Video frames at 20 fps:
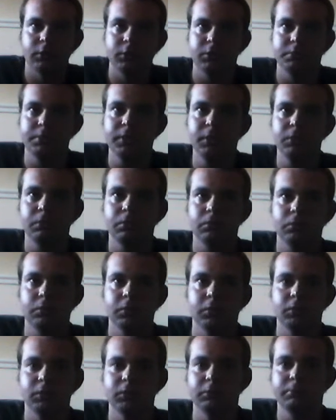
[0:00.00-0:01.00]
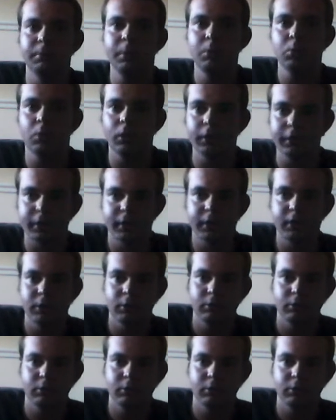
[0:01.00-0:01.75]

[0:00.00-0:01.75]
you've been working,